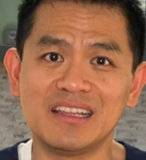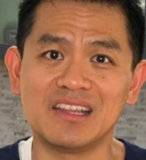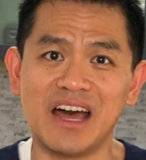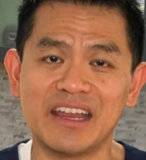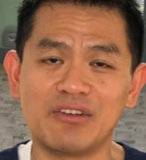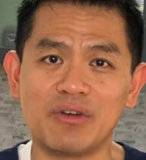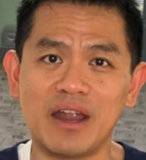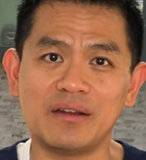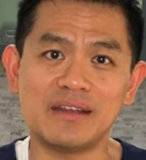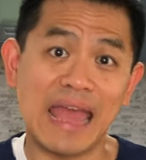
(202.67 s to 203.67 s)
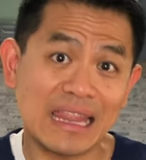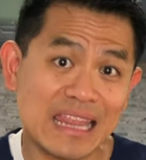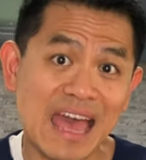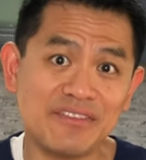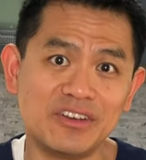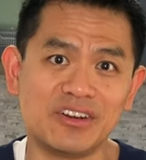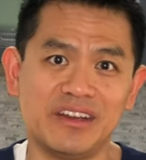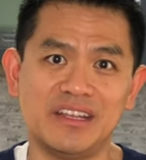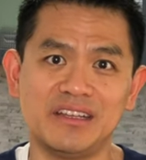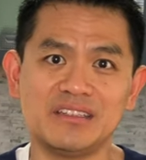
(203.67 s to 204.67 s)
lying around had lavender
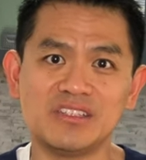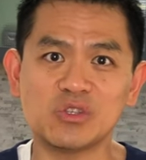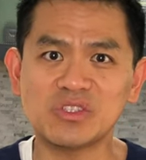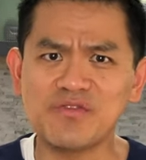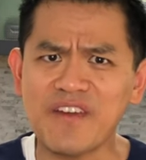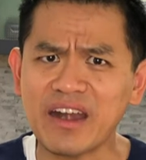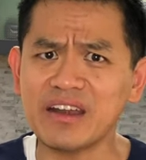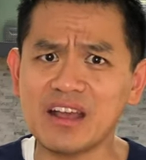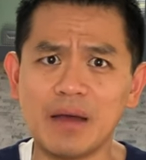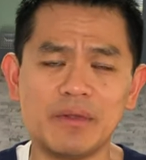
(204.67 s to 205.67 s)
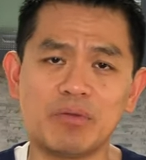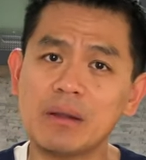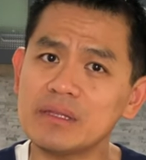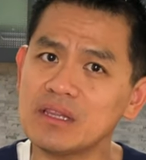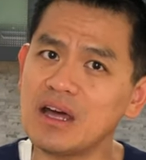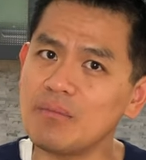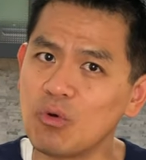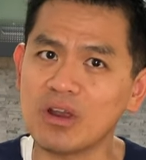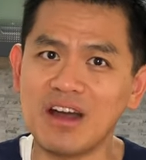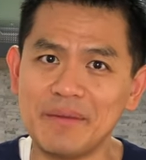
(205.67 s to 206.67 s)
in it. So it's very common, probably a lot
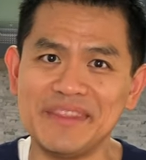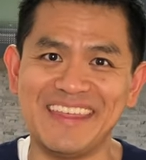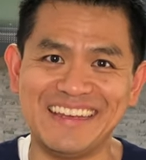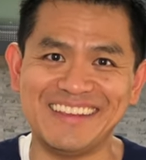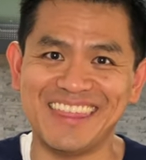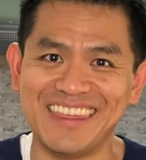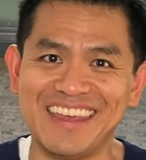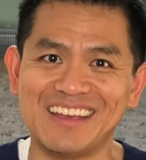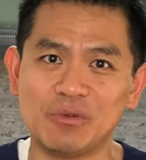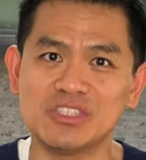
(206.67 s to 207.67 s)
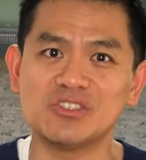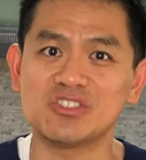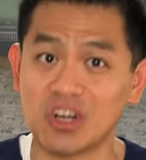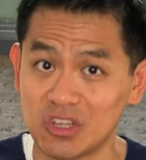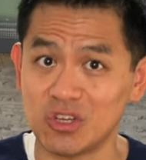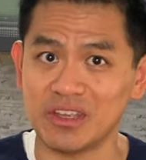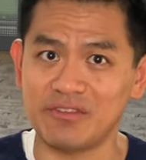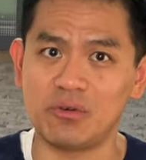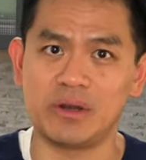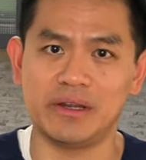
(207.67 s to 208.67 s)
more common than you think once you start looking for